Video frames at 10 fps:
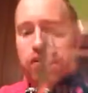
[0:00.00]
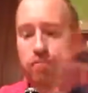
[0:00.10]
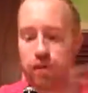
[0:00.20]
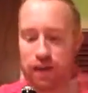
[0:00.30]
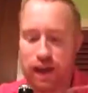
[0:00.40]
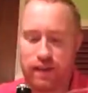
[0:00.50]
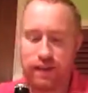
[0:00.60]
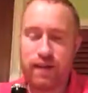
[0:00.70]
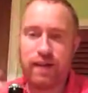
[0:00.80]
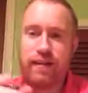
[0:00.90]
Towns brewer
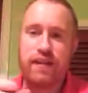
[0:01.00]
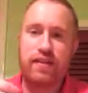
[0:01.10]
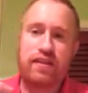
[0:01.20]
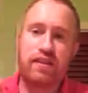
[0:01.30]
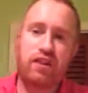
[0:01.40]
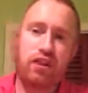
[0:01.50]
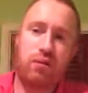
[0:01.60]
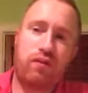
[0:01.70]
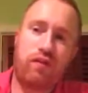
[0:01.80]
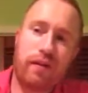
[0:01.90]
glass. This is a
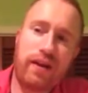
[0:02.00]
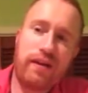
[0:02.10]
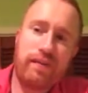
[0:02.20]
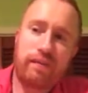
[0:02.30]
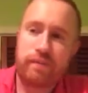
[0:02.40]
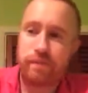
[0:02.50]
new one for me.